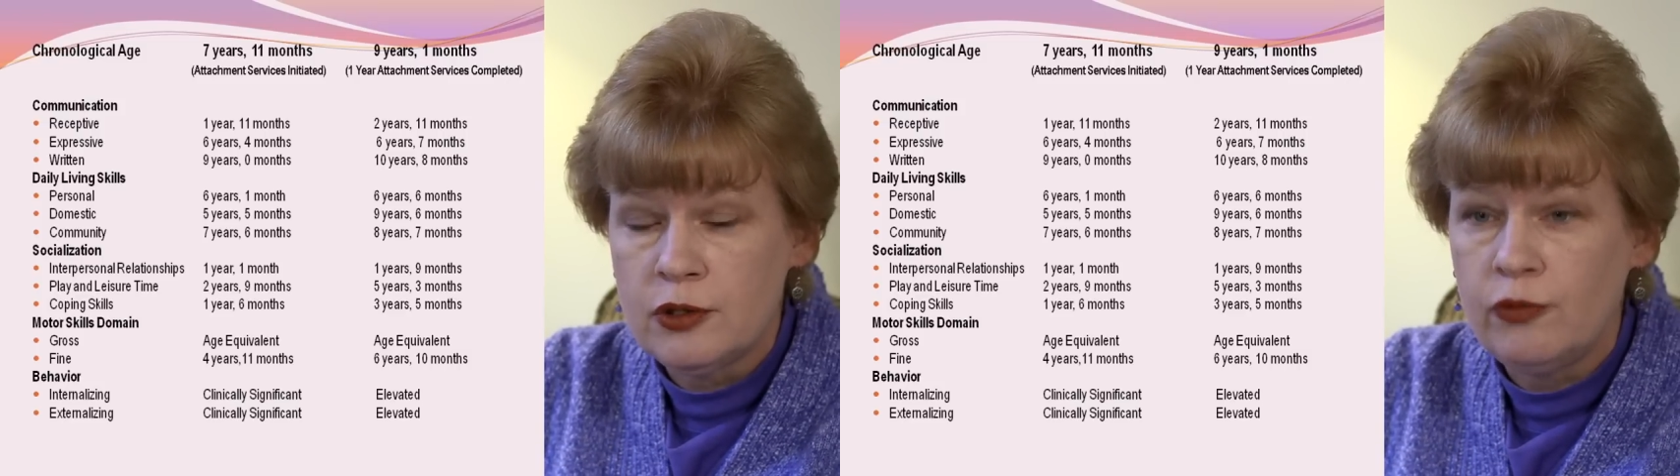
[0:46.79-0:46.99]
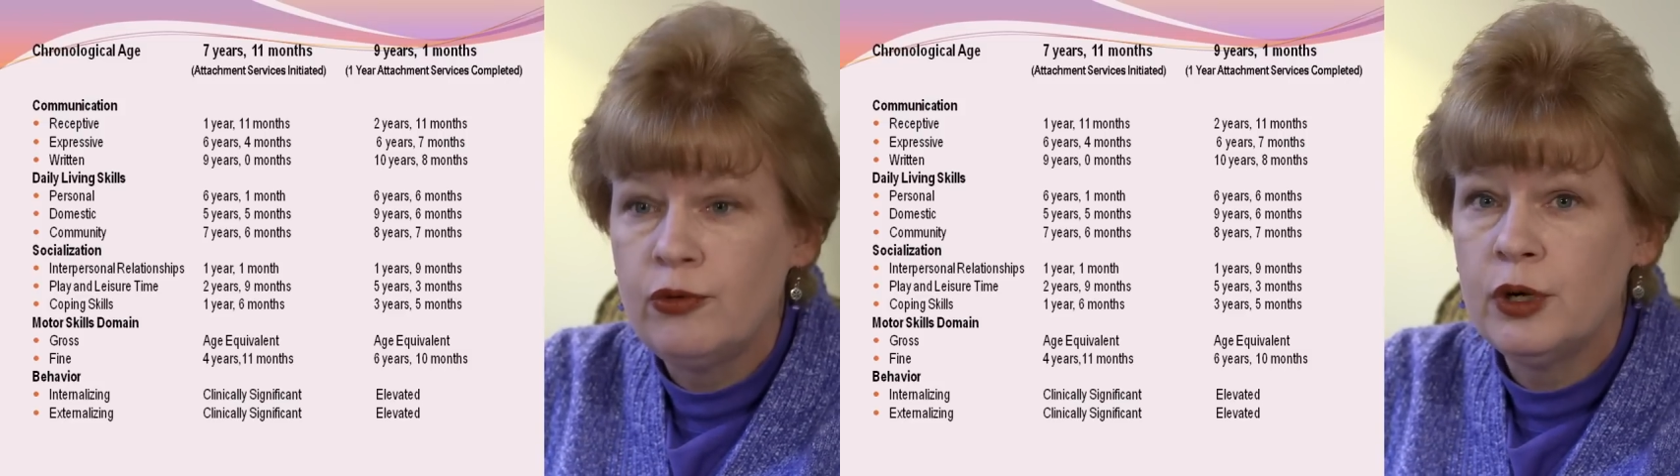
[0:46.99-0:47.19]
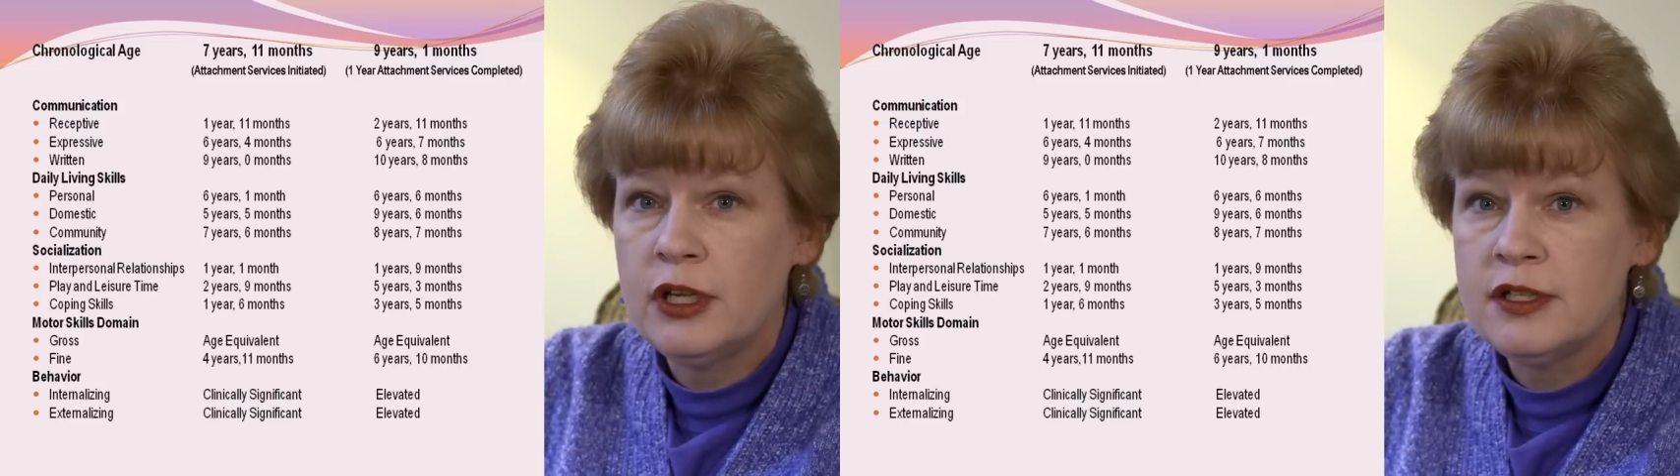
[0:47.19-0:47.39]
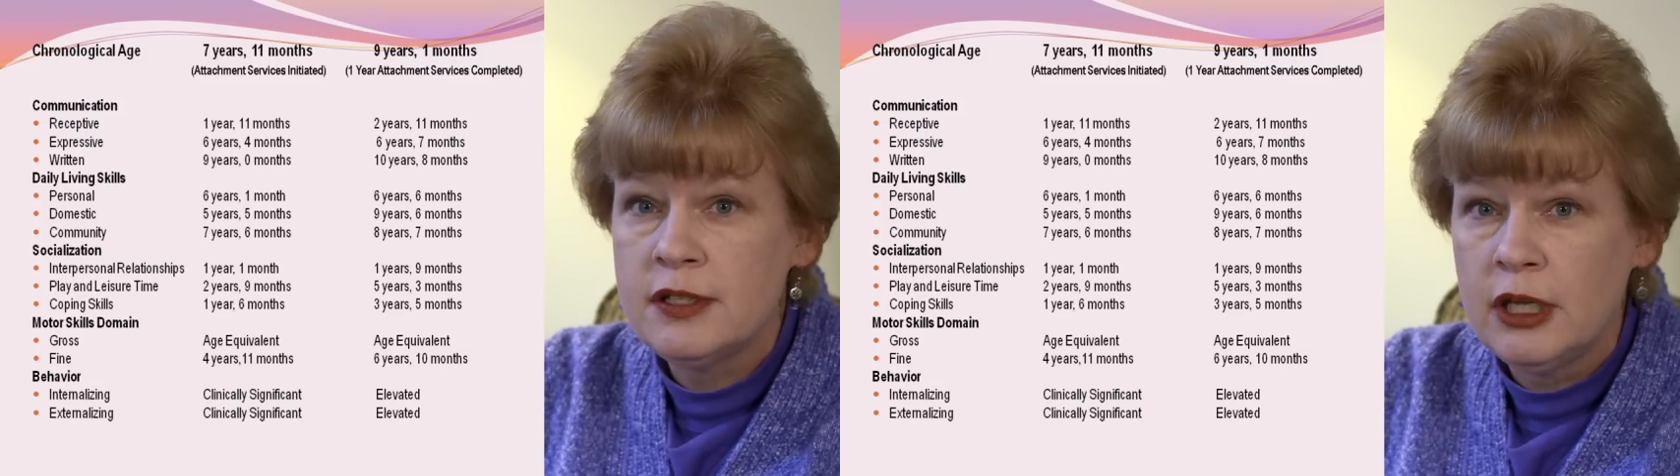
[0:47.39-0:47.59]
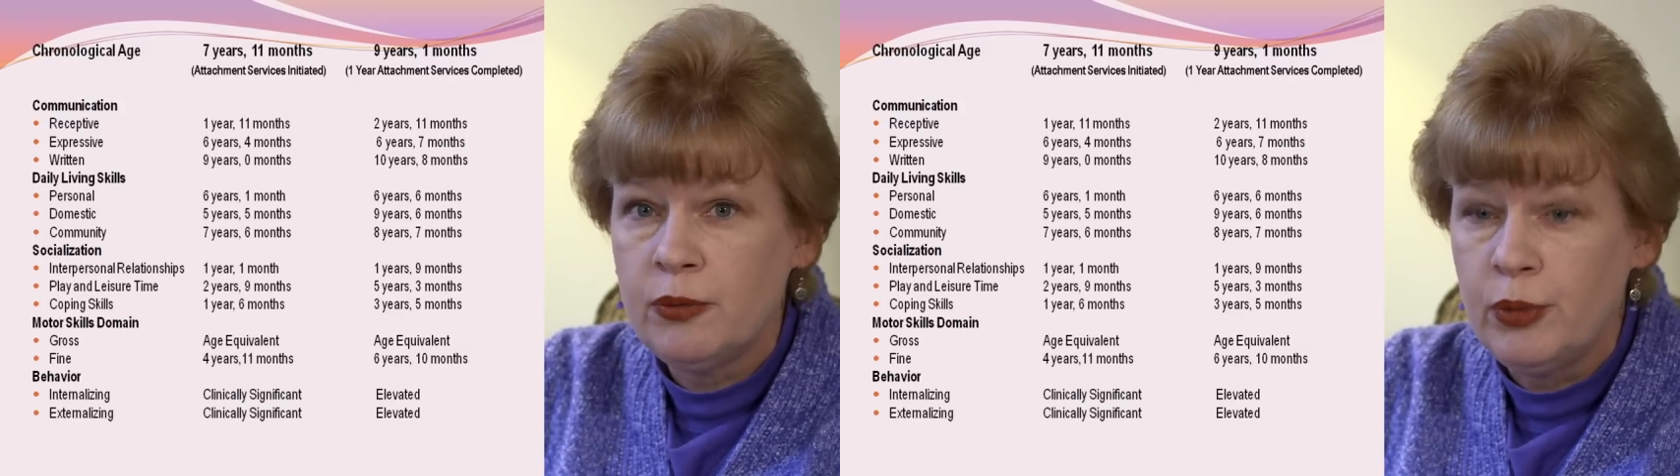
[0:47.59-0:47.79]
So for
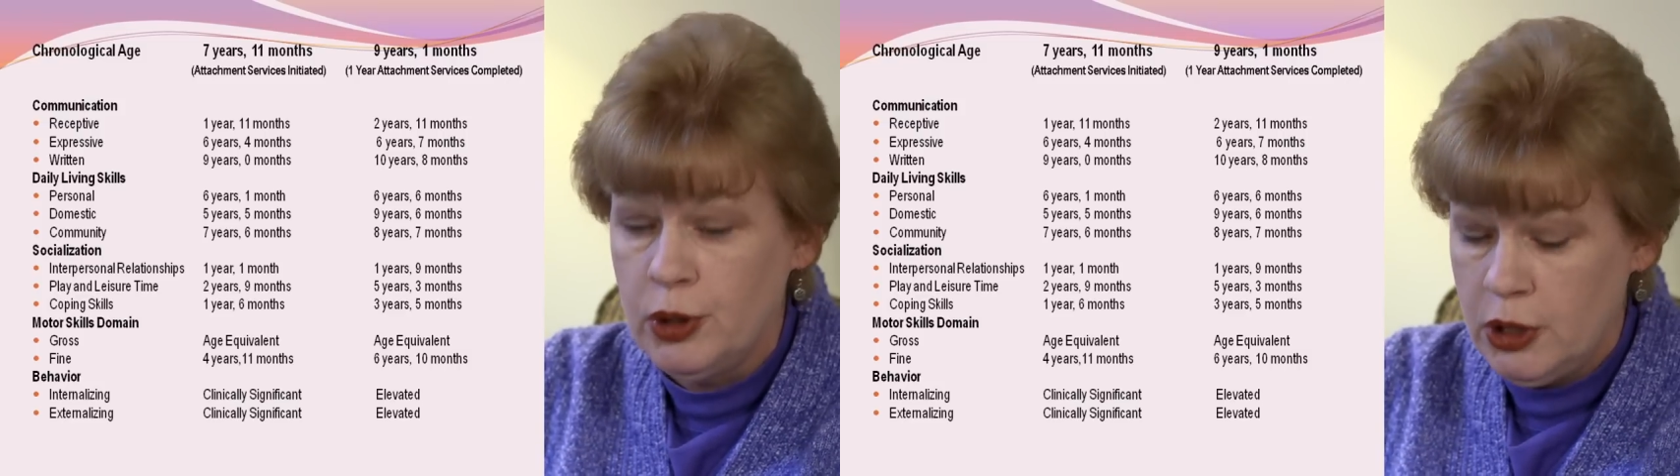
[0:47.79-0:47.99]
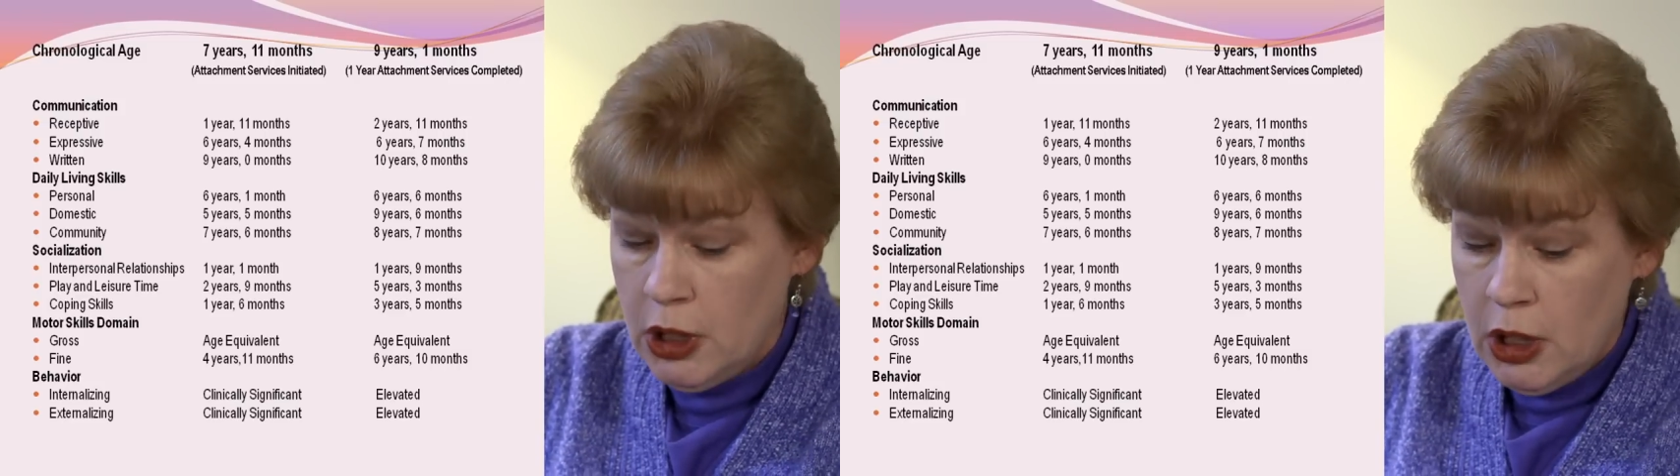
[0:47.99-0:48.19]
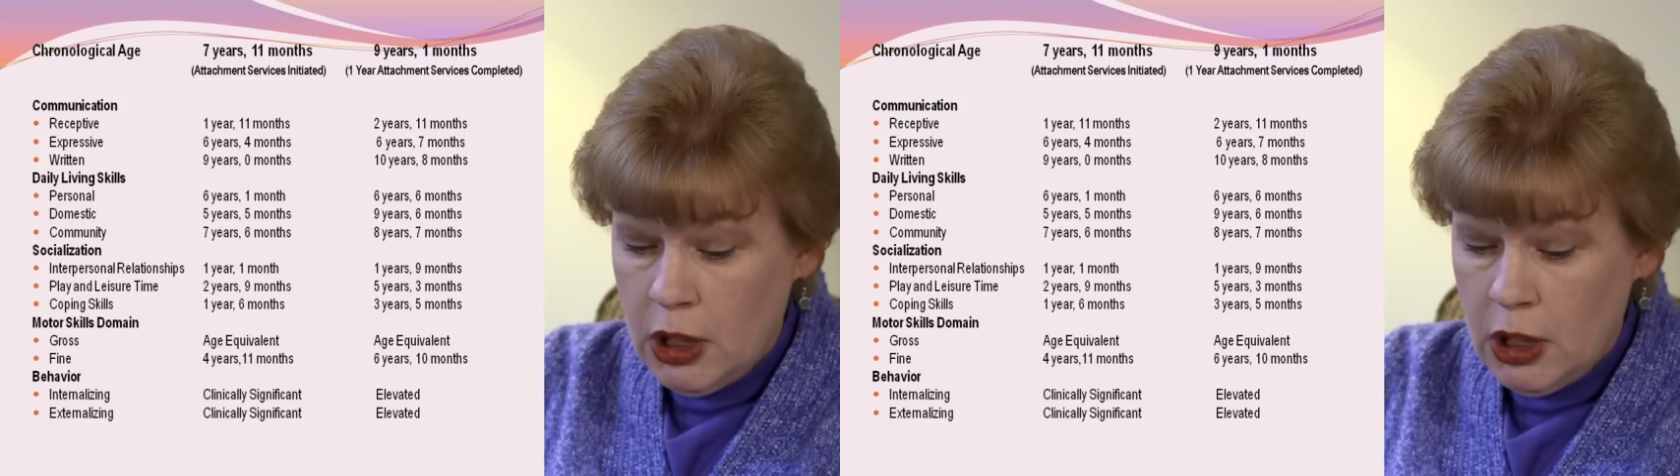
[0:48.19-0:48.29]
example,